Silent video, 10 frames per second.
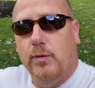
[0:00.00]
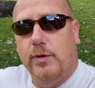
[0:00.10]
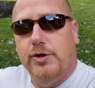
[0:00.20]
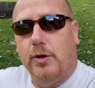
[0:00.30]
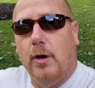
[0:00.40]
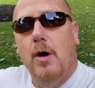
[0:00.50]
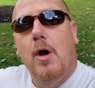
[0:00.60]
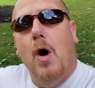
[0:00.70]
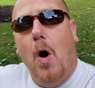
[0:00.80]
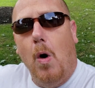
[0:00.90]
which are
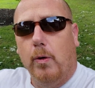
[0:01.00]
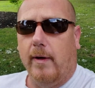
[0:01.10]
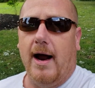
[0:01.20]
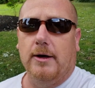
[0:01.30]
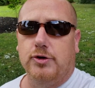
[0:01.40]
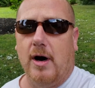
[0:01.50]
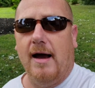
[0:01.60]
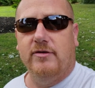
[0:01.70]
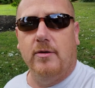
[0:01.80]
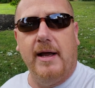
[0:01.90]
older
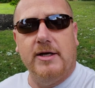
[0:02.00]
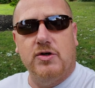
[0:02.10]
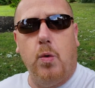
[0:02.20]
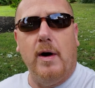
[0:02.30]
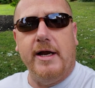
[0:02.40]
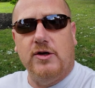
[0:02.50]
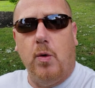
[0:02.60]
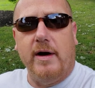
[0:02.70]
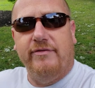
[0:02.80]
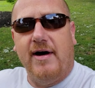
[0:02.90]
outdrives from like 20,
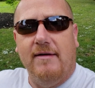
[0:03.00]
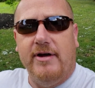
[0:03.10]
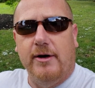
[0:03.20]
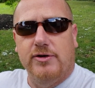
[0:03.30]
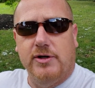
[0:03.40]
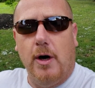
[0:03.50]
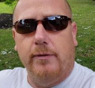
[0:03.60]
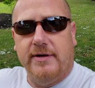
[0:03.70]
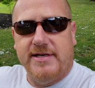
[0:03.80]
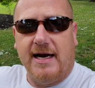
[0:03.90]
25 years ago,
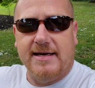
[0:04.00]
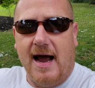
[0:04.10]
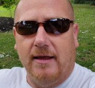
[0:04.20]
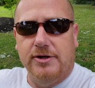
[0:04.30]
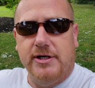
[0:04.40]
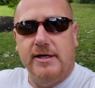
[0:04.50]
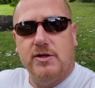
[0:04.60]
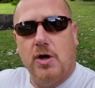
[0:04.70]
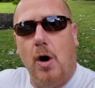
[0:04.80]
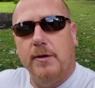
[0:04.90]
the technology.
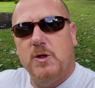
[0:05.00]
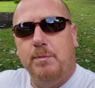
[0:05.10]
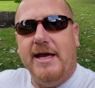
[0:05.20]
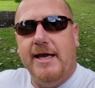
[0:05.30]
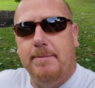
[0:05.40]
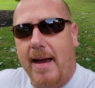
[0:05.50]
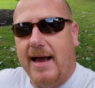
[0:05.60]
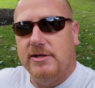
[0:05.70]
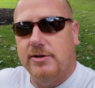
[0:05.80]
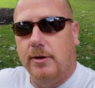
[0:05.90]
It's called a
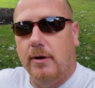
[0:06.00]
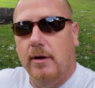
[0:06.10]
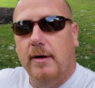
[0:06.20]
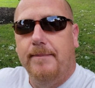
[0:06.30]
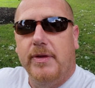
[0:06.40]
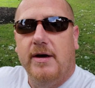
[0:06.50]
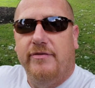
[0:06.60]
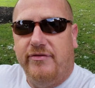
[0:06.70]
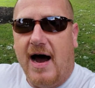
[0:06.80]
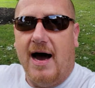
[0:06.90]
Speedmaster
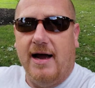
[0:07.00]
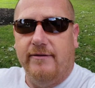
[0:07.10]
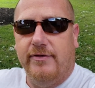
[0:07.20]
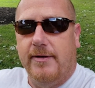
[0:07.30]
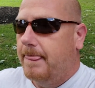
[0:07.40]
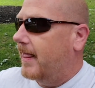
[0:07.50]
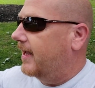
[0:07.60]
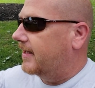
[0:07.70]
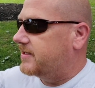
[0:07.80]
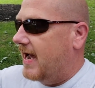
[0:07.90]

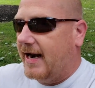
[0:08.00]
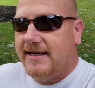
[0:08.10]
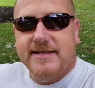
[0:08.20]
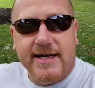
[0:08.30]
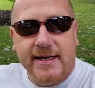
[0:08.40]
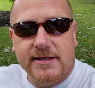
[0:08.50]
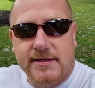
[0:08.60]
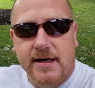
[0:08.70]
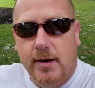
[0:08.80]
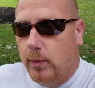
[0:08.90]
5. It's not a
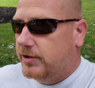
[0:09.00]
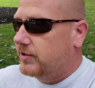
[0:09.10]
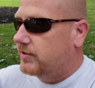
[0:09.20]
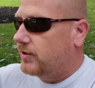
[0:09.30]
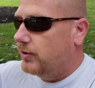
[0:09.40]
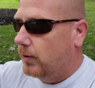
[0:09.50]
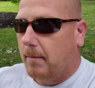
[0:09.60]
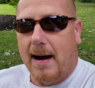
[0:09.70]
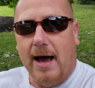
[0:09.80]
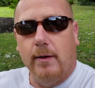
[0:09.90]
6, which is the newer
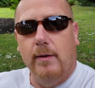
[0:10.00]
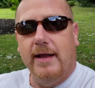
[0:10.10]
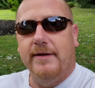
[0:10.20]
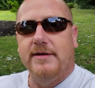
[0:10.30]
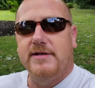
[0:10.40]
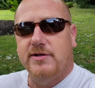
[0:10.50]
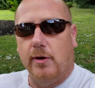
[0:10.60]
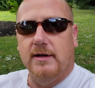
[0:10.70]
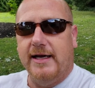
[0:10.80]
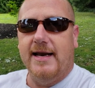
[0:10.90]
model, and it's
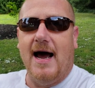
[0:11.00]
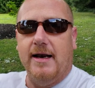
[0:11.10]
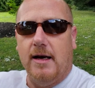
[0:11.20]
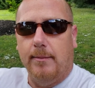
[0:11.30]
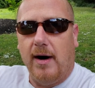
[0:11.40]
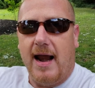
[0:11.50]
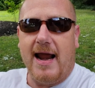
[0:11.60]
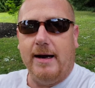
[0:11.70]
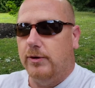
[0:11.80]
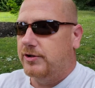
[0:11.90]
certainly not a number
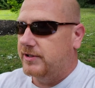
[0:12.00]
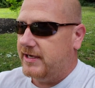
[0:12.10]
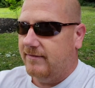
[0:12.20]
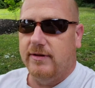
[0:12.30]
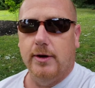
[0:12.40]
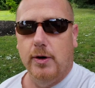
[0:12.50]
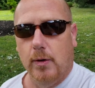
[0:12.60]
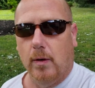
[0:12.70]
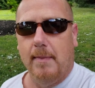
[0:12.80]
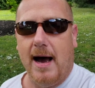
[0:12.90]
8, which is even the
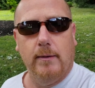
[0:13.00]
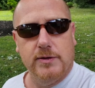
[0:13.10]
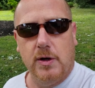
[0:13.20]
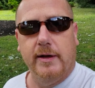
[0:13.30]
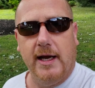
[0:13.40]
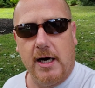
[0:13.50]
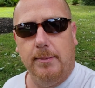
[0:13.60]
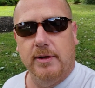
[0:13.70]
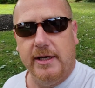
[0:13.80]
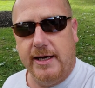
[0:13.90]
newer model. It's only a
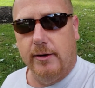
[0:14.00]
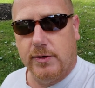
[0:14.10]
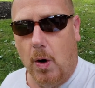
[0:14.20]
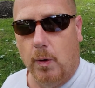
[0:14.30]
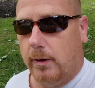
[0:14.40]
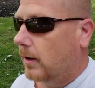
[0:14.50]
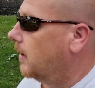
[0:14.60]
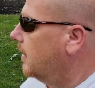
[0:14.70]
couple of years older.